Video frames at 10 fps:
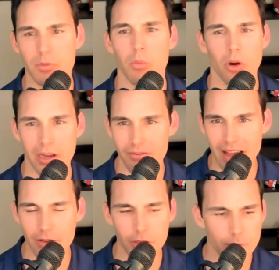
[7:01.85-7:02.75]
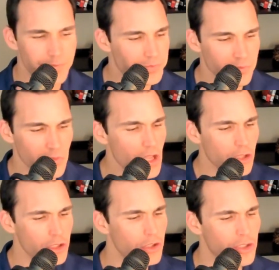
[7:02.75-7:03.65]
to market value.
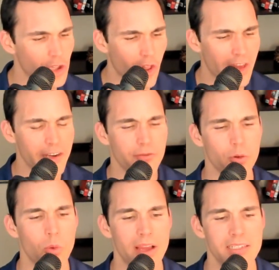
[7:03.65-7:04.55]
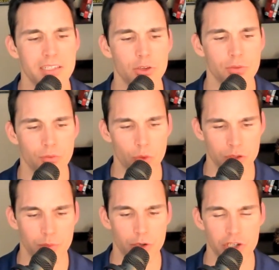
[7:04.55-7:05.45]
So there's a lot of different ways that you can force
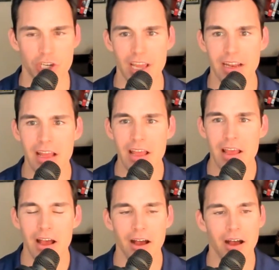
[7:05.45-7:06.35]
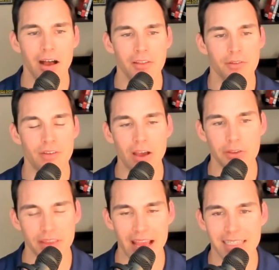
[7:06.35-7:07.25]
appreciate the value of
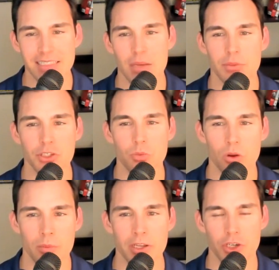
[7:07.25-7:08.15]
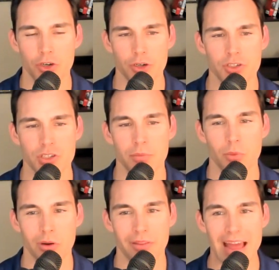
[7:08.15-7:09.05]
the asset, but you want to make sure you're in something
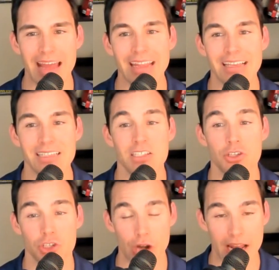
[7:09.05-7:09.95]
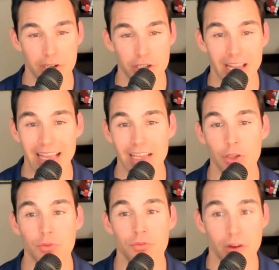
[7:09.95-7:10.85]
where that is the strategy and
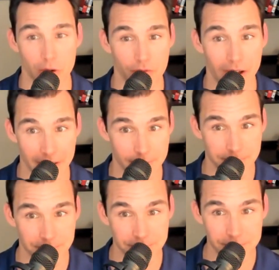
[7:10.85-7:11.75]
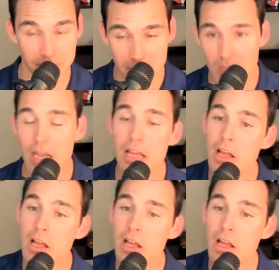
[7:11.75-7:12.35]
you've verified it.